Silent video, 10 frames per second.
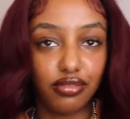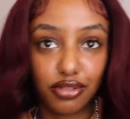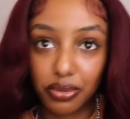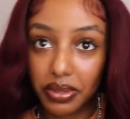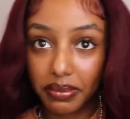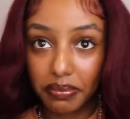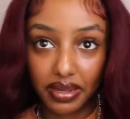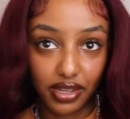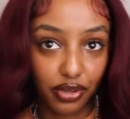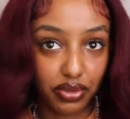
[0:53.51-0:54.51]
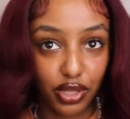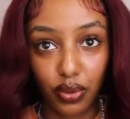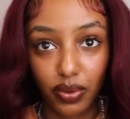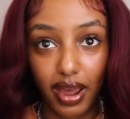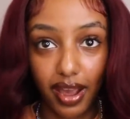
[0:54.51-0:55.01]
do it, but you really
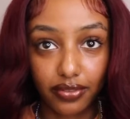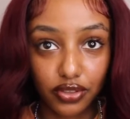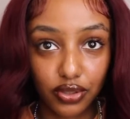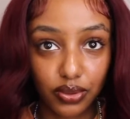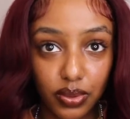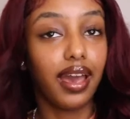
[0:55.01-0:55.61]
don't have to.